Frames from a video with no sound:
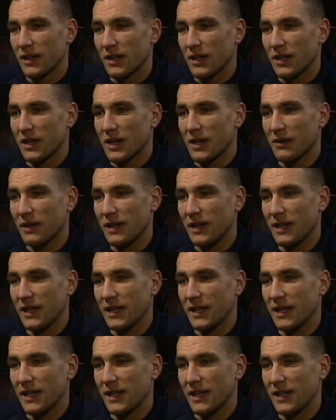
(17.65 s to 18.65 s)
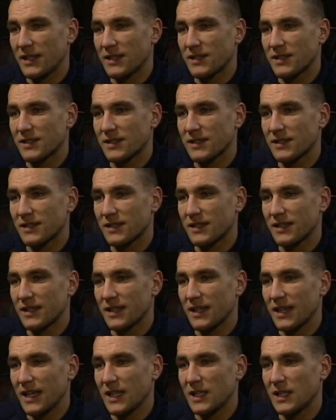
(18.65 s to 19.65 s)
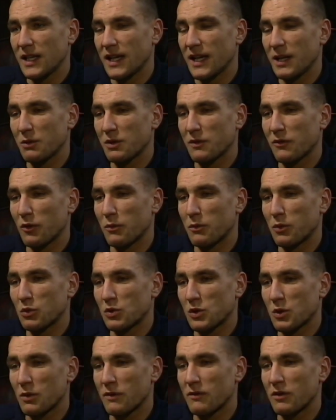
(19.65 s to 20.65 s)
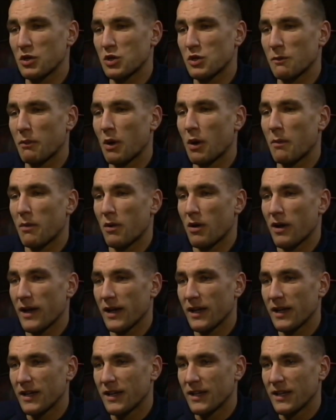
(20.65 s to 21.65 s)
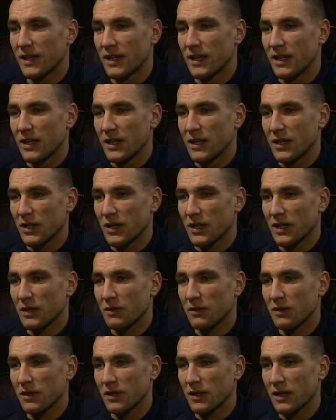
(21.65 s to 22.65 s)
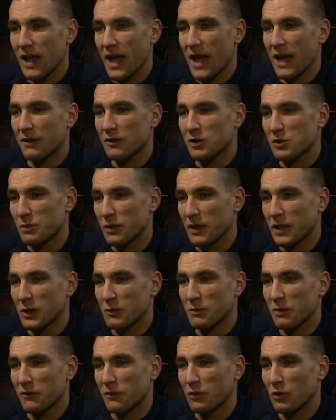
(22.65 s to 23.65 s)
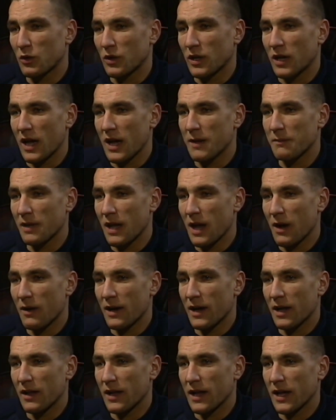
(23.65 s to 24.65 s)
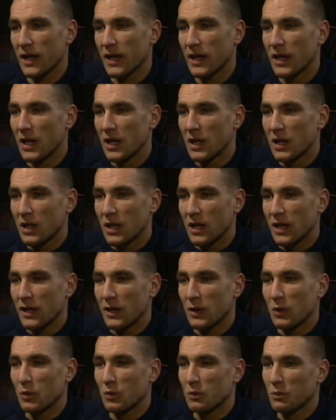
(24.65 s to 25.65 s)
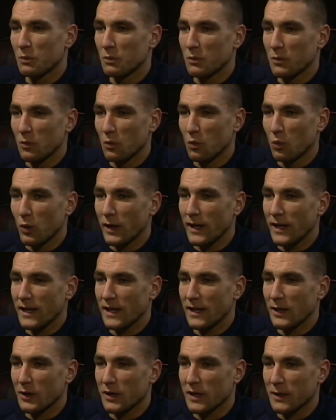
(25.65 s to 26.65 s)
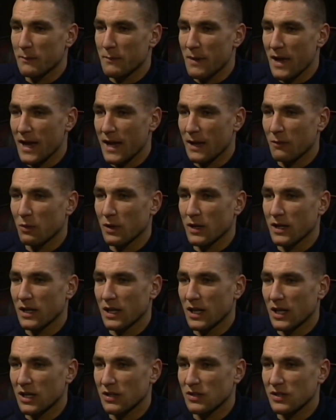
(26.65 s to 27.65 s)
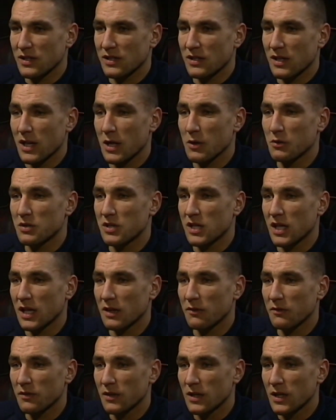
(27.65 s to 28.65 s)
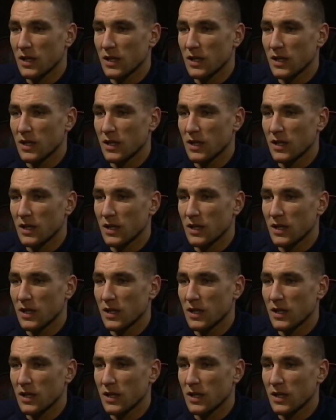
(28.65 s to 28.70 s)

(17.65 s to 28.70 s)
You know, he, he's, he's, he was football's equivalent to Popeye, you know? Can of spinach before the game, go out there, a little weedy-looking man with glasses and no teeth.